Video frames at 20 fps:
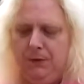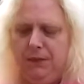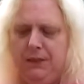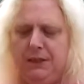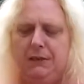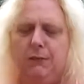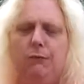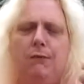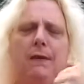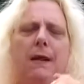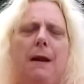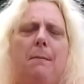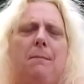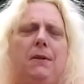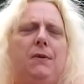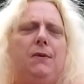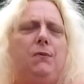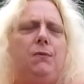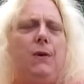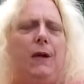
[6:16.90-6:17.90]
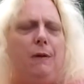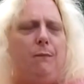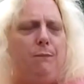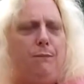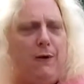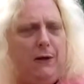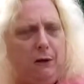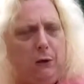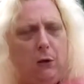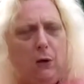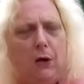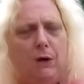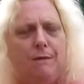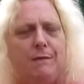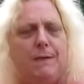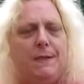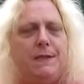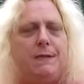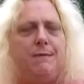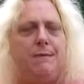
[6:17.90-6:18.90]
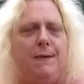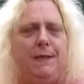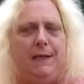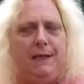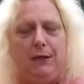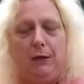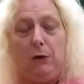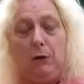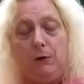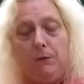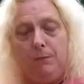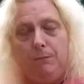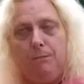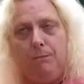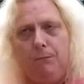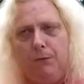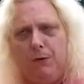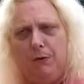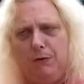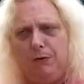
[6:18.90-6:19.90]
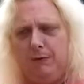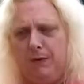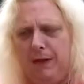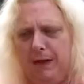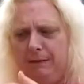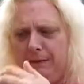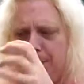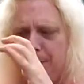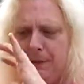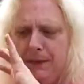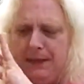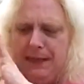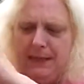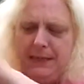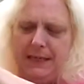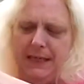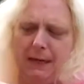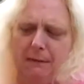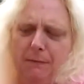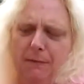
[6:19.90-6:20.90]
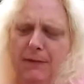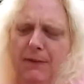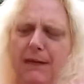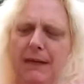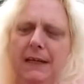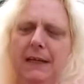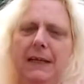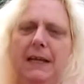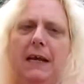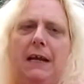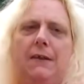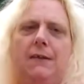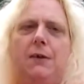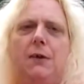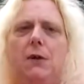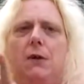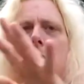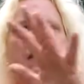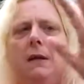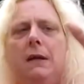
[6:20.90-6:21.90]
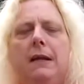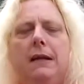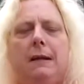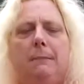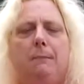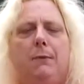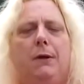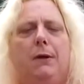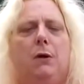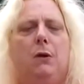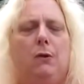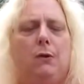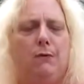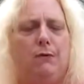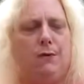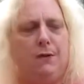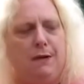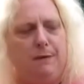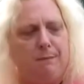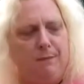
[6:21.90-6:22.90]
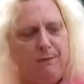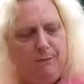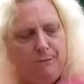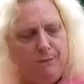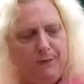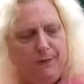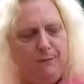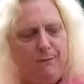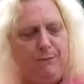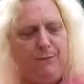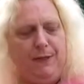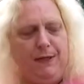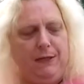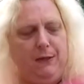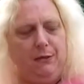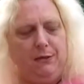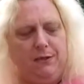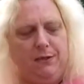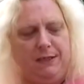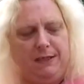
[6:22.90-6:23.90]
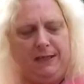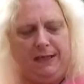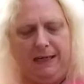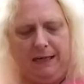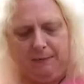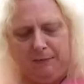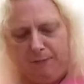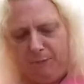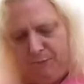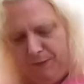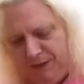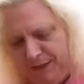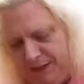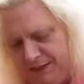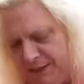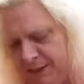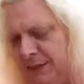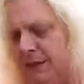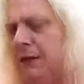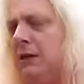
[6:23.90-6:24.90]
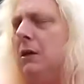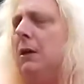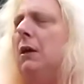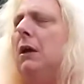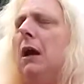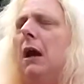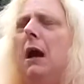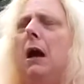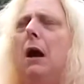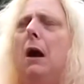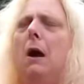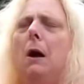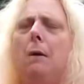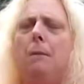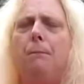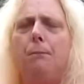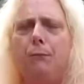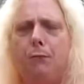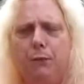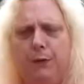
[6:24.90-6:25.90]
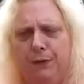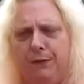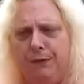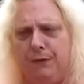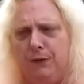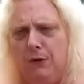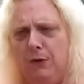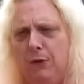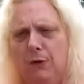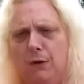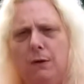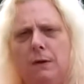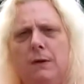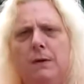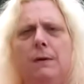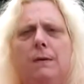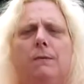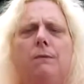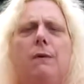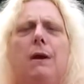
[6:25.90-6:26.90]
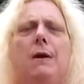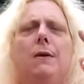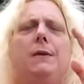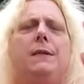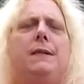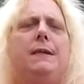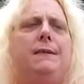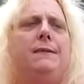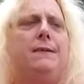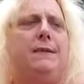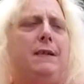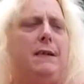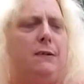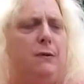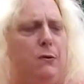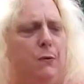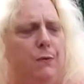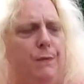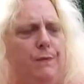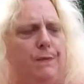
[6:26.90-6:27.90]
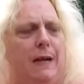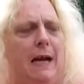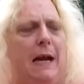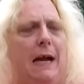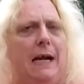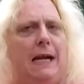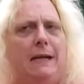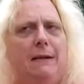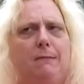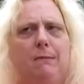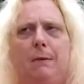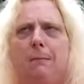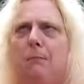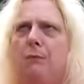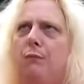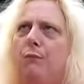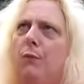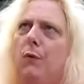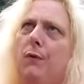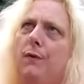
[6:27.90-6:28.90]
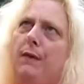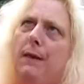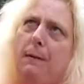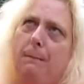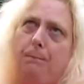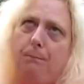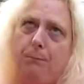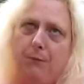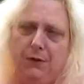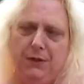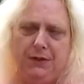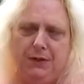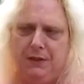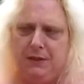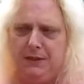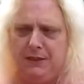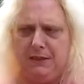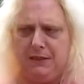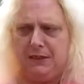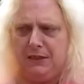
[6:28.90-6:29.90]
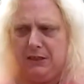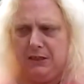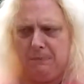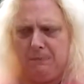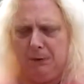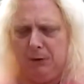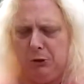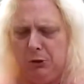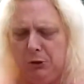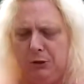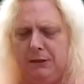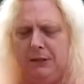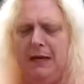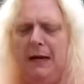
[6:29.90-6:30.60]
it's the time of the great final harvest of the year. That's when everybody gets everything together, bring all the stuff in from the fields, and they have a feast with their relatives and who have died and went before them. It's just a special